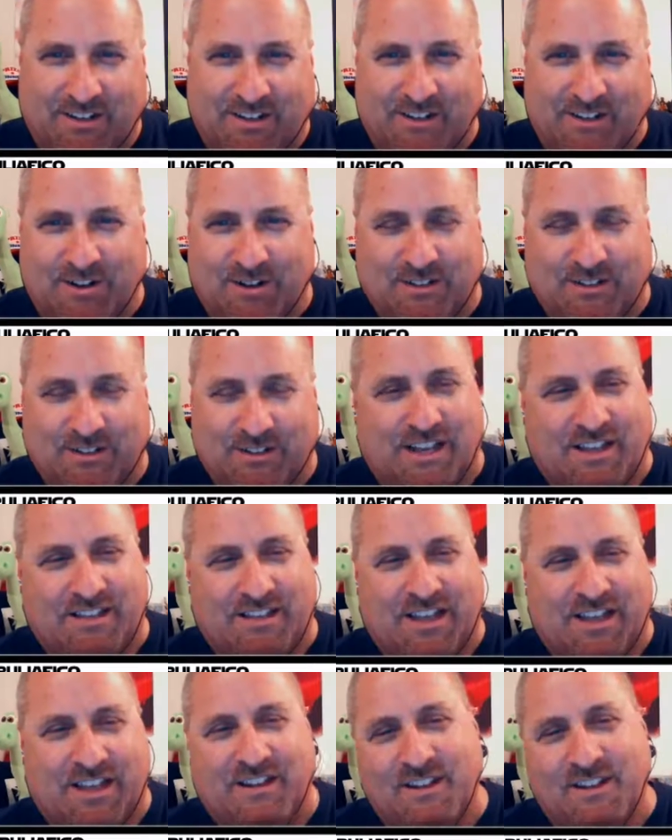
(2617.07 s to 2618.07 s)
You know, it's got
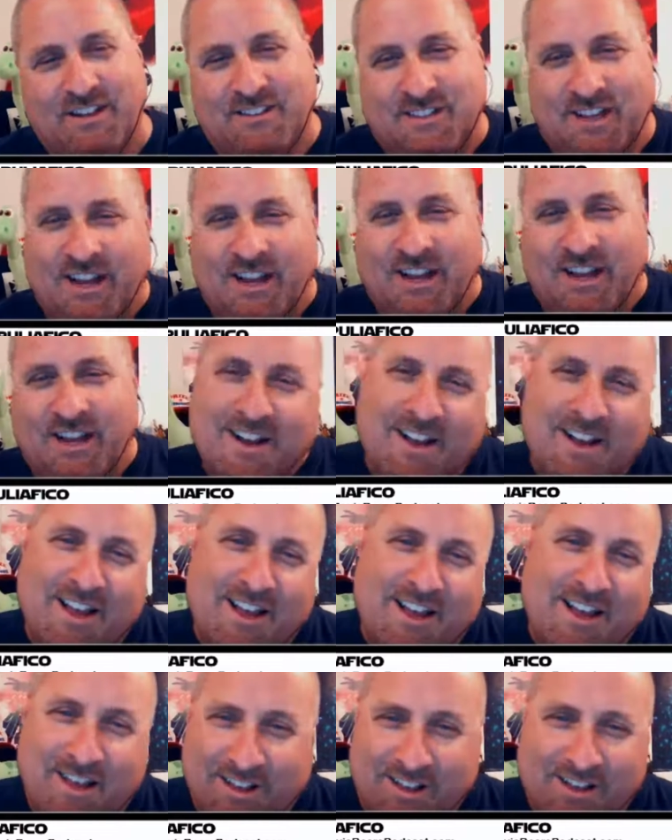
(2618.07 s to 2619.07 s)
that da
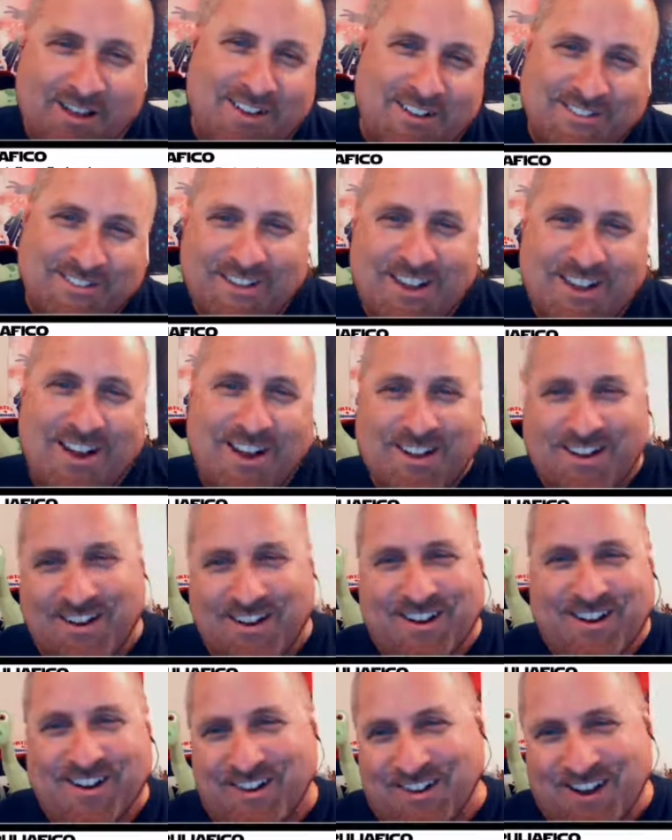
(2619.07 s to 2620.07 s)
da da
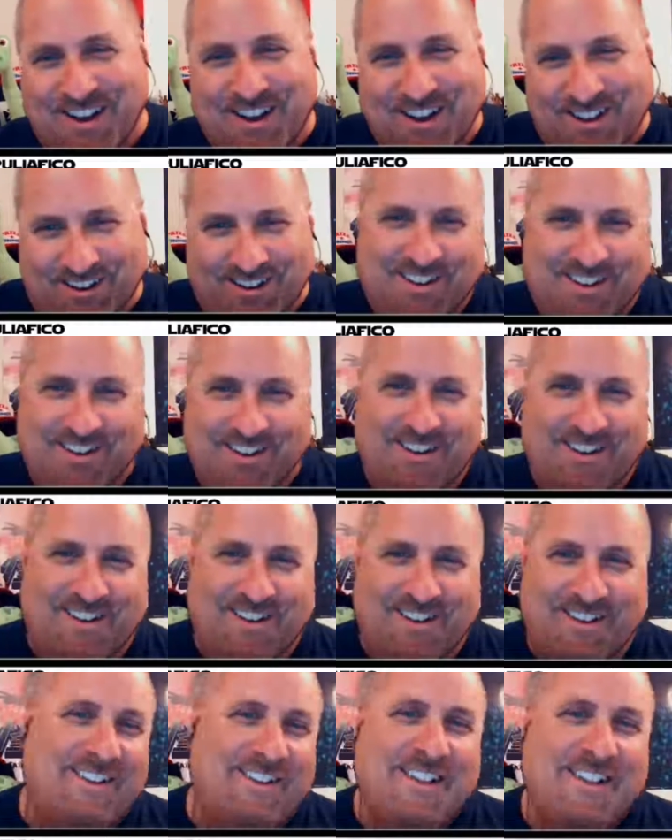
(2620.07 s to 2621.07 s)
da da
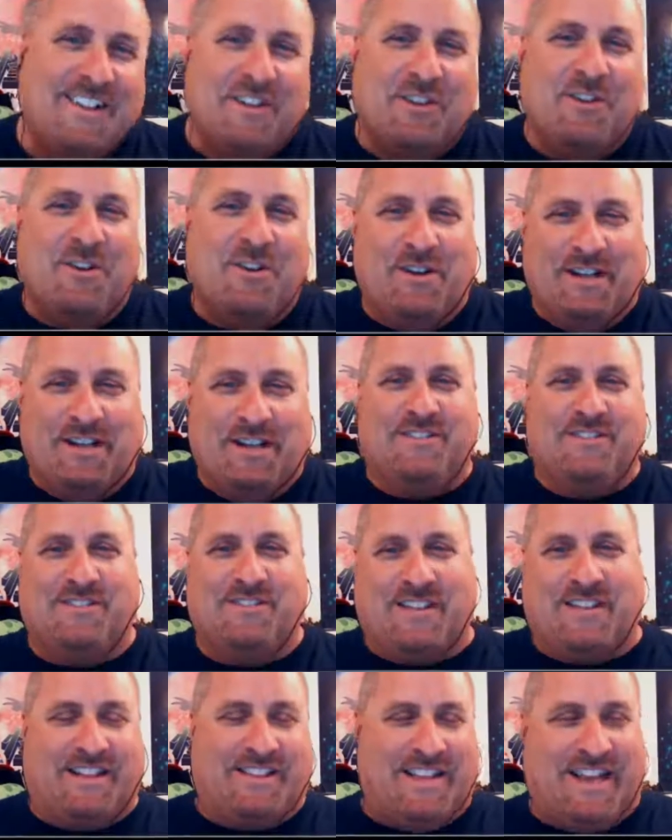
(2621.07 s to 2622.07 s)
da. You know, and it's
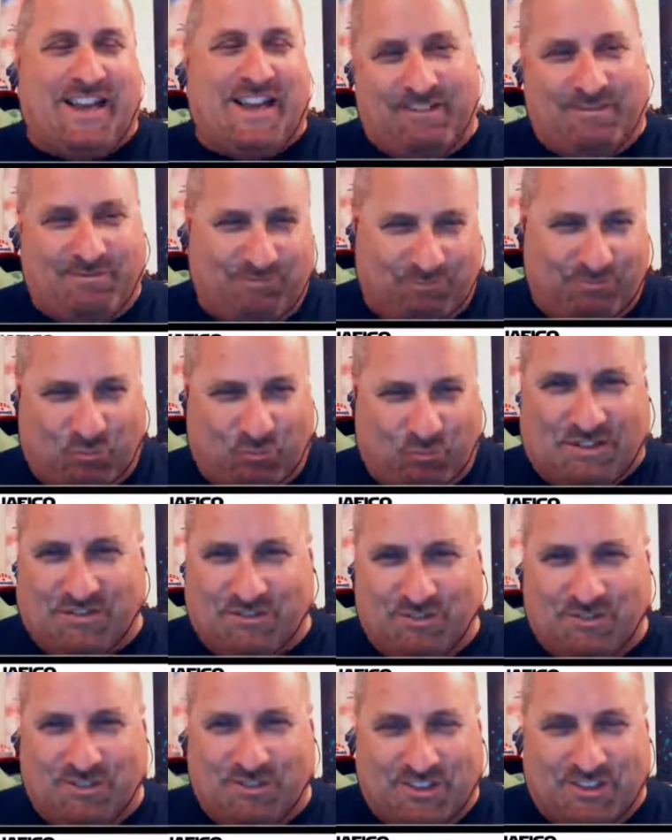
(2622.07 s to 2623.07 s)
got that
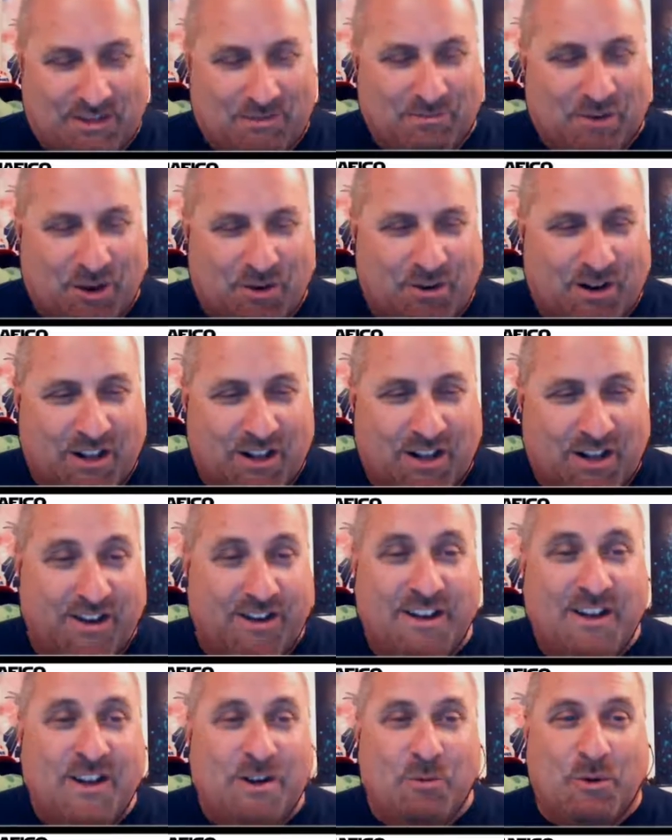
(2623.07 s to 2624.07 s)
Western theme going
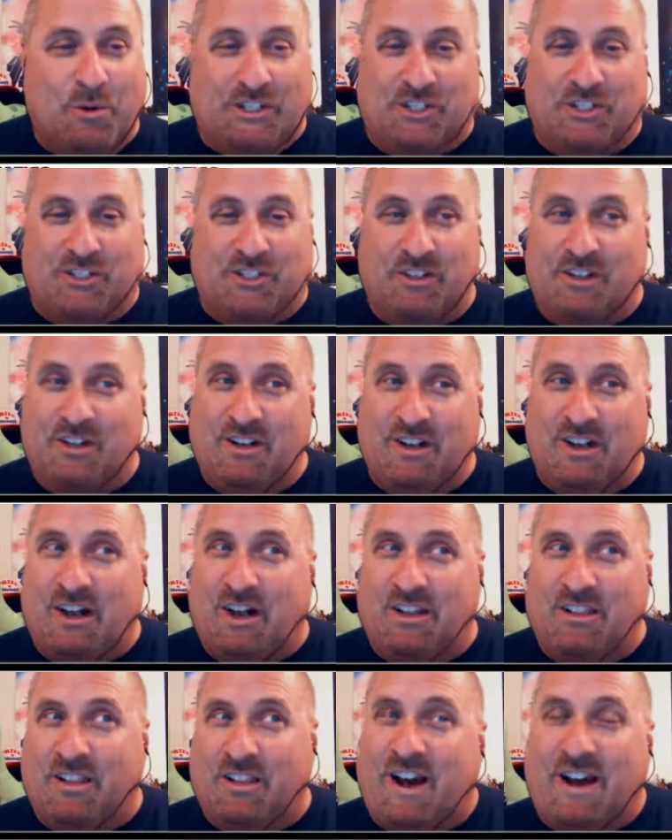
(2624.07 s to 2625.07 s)
on, which
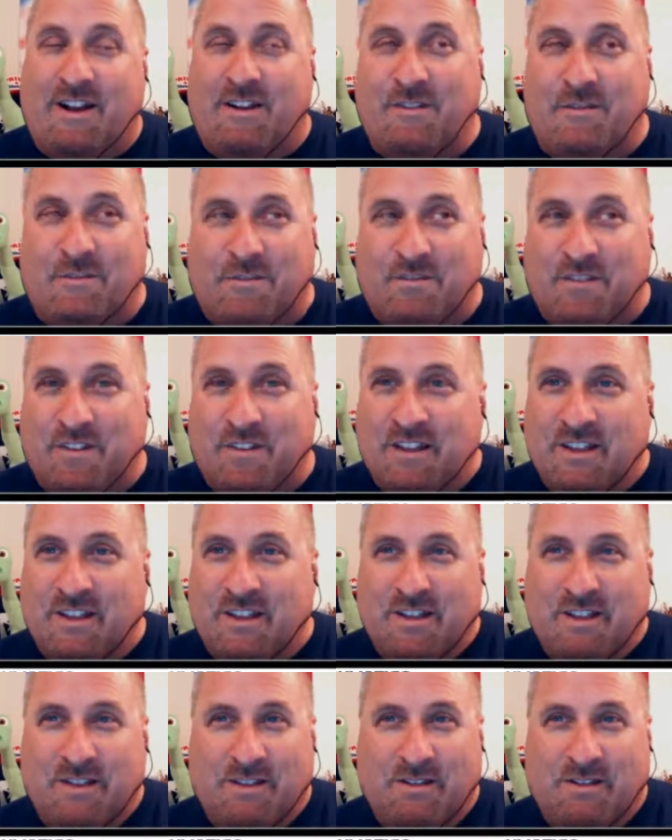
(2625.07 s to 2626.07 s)
a lot of
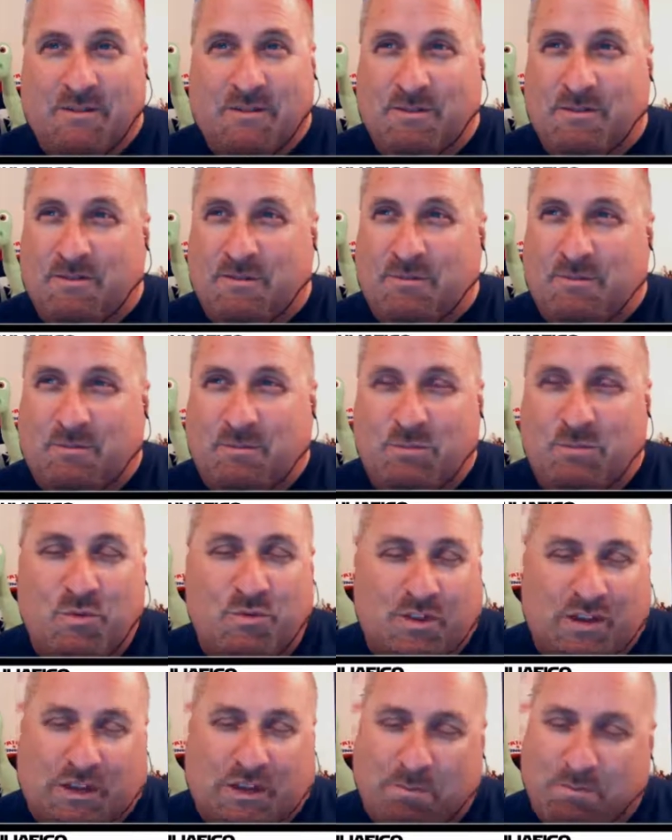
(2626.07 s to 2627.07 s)

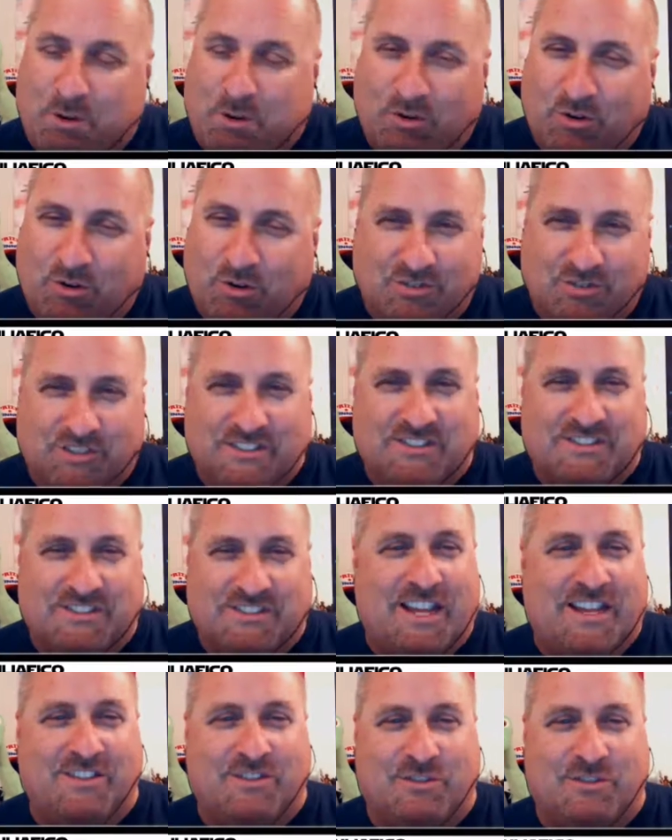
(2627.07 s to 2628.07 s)
movie composers these
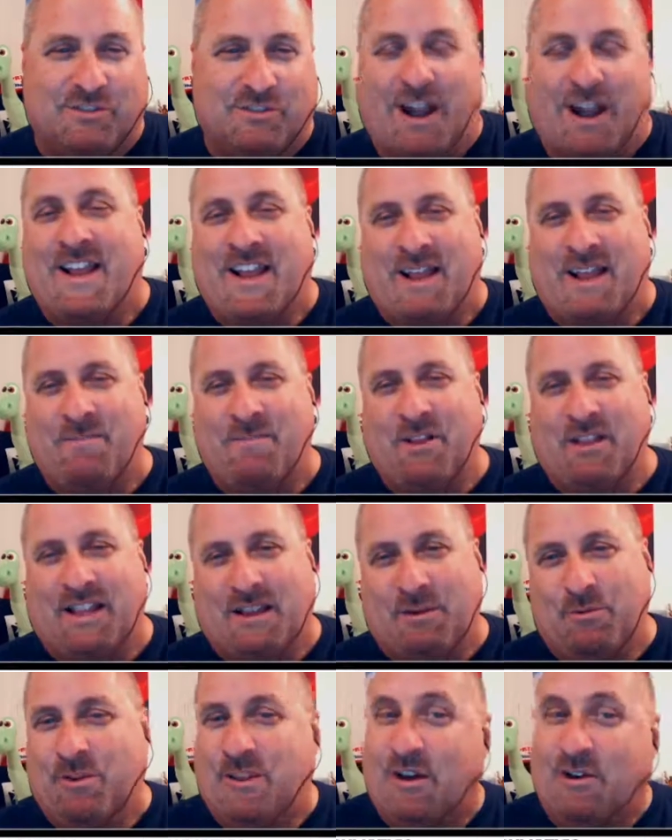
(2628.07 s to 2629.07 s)
days try to
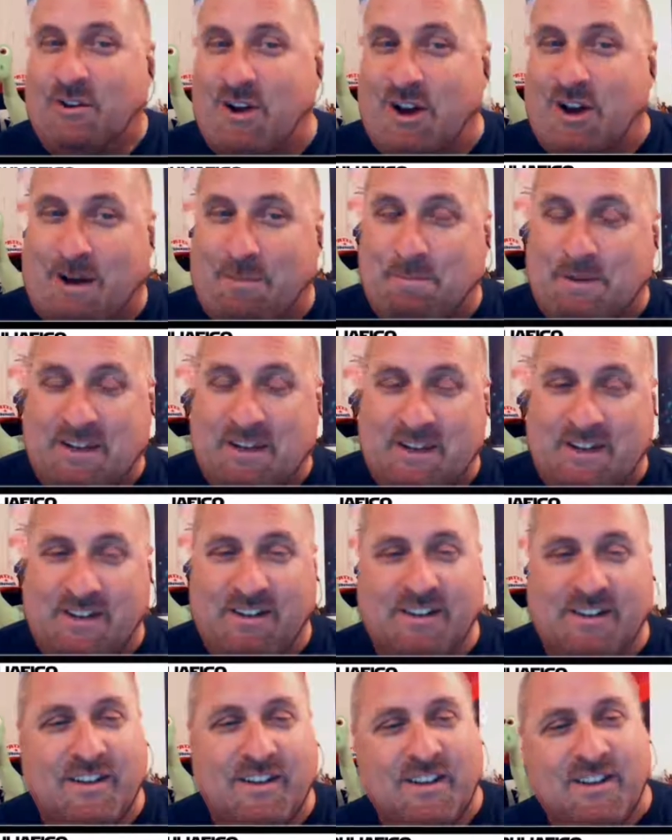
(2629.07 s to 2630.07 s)
emulate without copying.